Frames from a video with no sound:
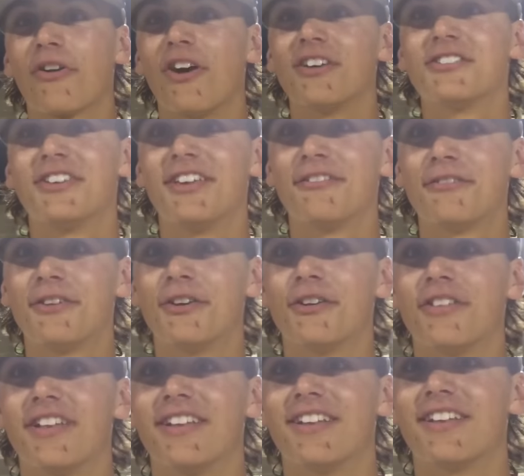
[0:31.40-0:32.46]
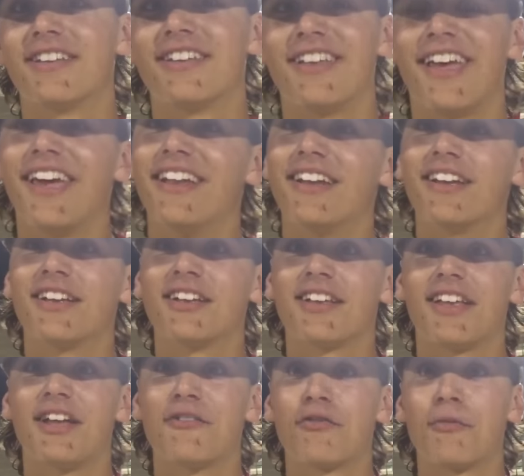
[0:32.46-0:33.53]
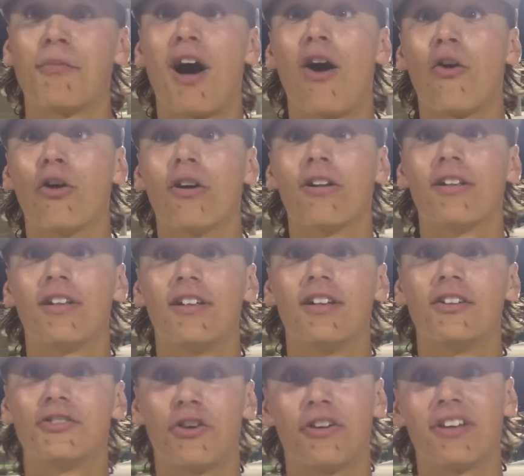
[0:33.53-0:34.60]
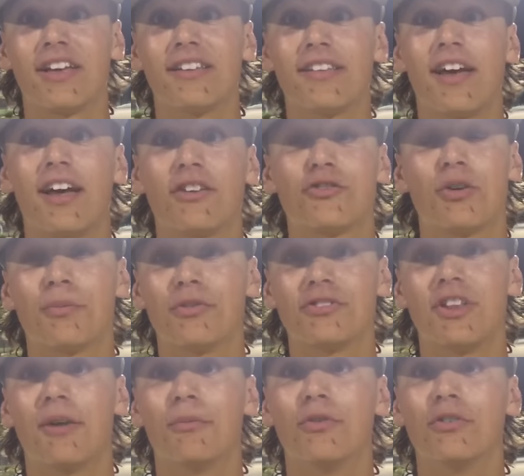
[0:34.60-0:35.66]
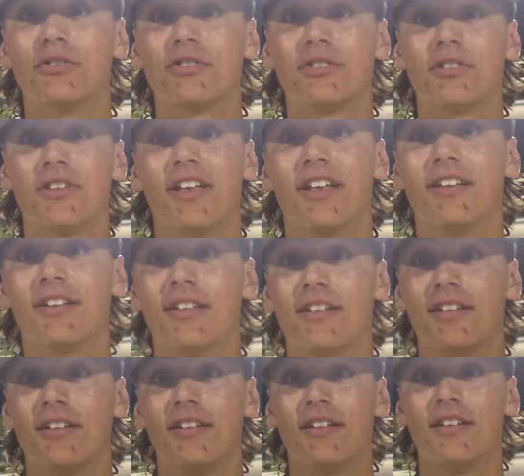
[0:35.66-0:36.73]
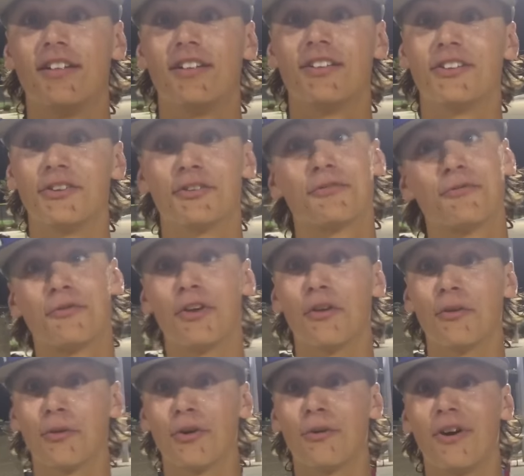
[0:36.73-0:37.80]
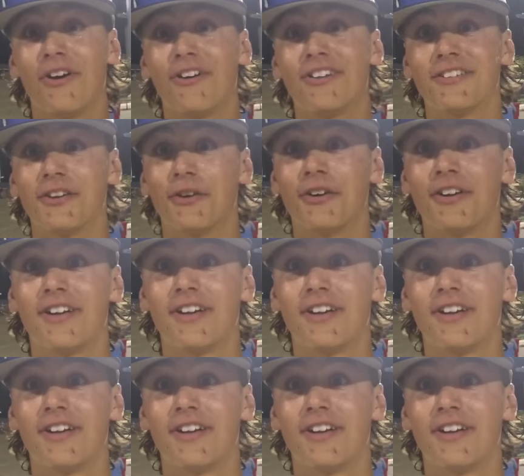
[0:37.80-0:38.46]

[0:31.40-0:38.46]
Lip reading: across the infield and hitting for power. Starting to get that, triples, doubles. Just feeling real well. So.